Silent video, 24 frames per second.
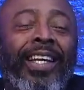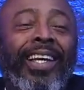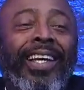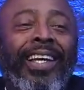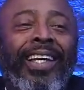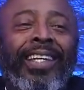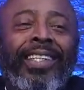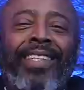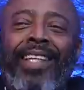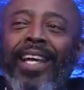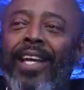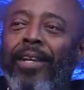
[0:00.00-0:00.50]

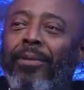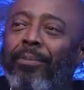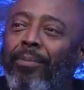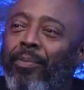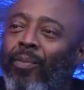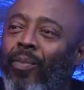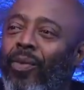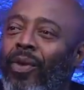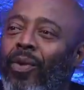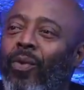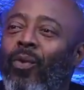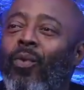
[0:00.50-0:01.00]
And then
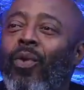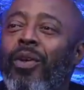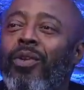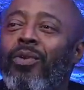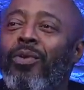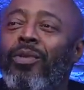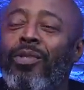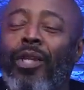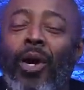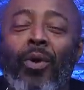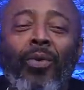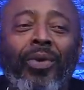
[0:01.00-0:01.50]
when you
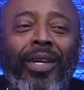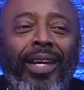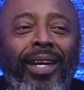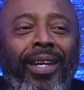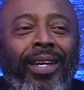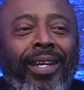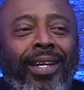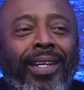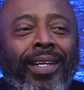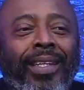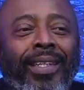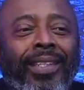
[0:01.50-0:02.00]
don't get
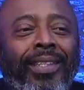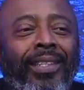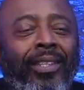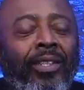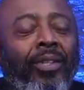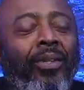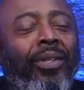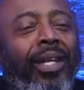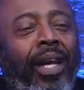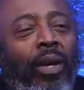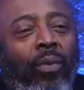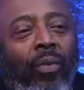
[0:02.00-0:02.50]
it,
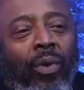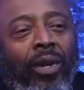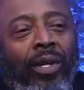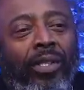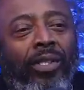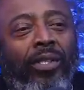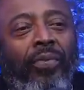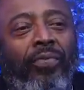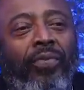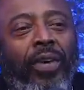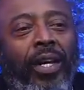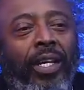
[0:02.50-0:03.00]
you like, where's
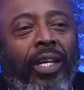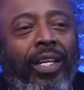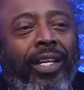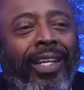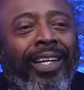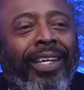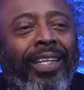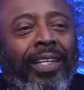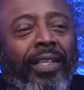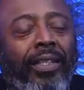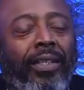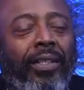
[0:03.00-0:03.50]
the fucking?
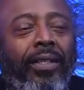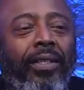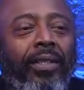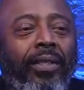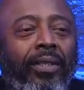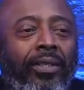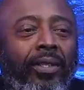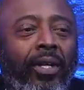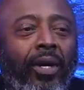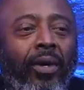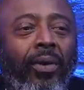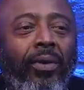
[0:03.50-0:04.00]

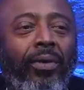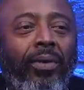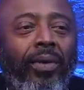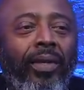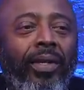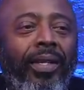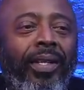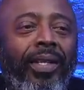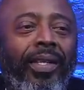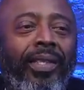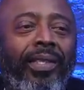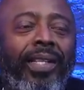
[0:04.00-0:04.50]
So
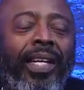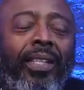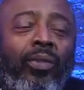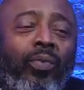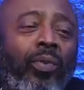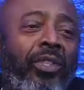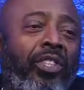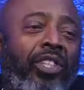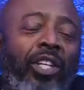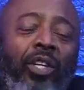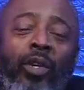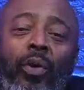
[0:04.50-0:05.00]
that's
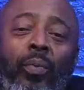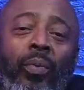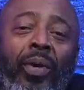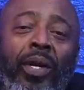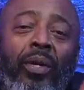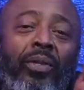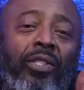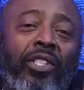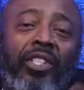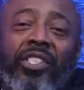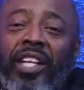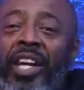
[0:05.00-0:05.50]
what we're going
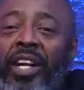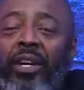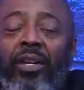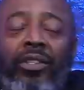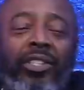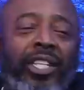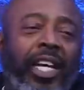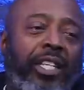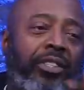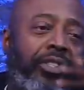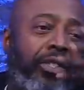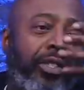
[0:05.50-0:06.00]
to just
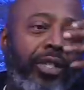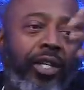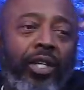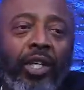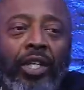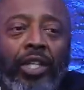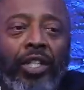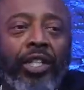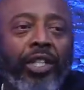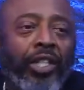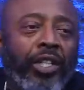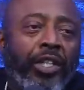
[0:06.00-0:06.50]
interject
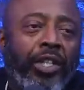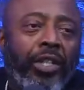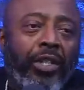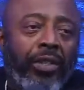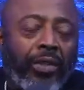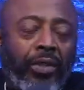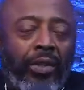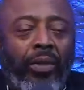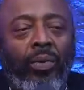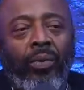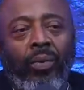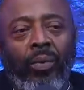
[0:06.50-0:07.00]

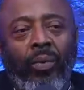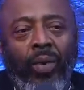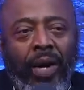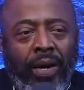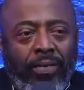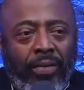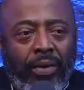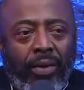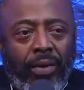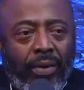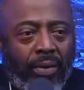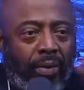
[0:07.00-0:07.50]

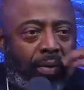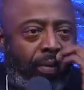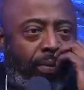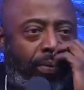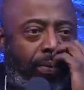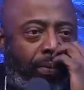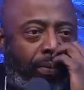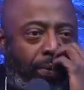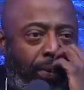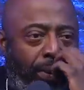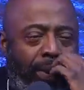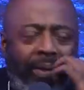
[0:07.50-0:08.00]
wherever
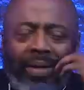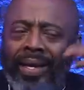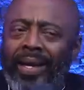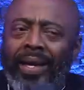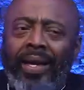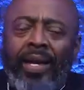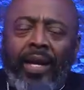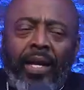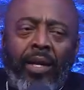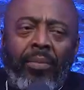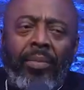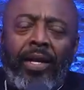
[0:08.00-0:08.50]

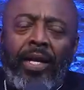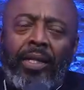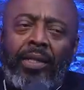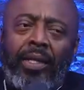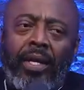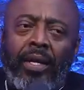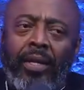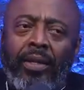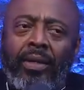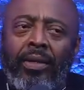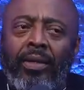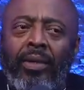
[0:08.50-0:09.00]
in the
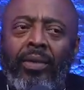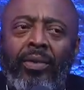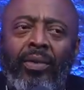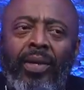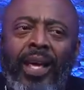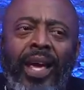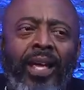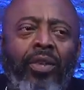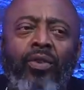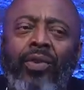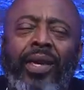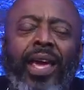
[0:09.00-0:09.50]
meantime.
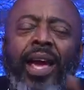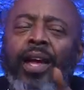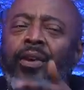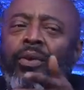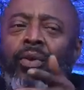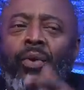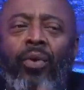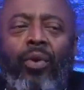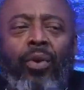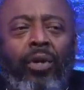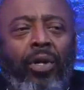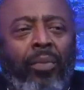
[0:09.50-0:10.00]
And you can't
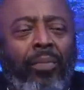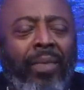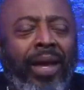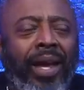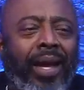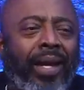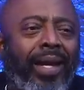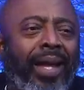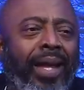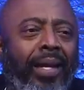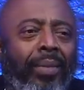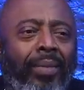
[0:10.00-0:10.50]
do it on
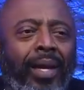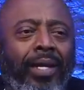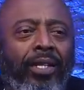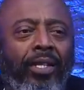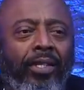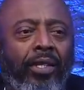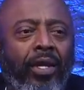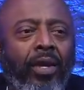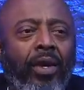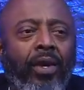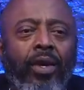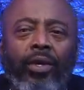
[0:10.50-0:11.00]
demand. Like
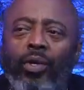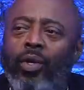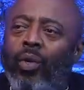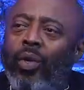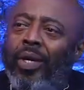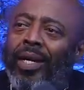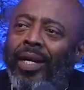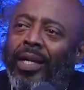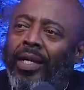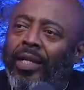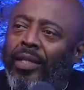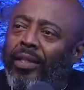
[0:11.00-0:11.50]
just do
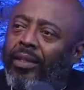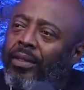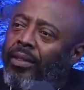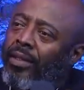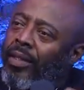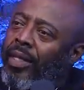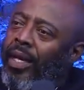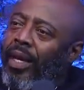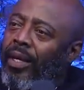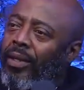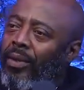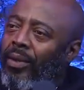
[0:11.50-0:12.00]
it.
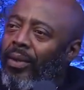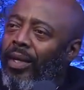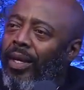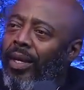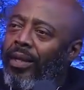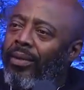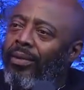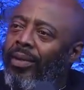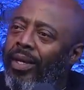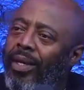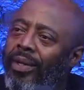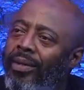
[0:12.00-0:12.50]
Can't do that,
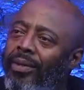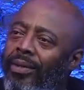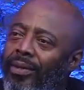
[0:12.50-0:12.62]
right?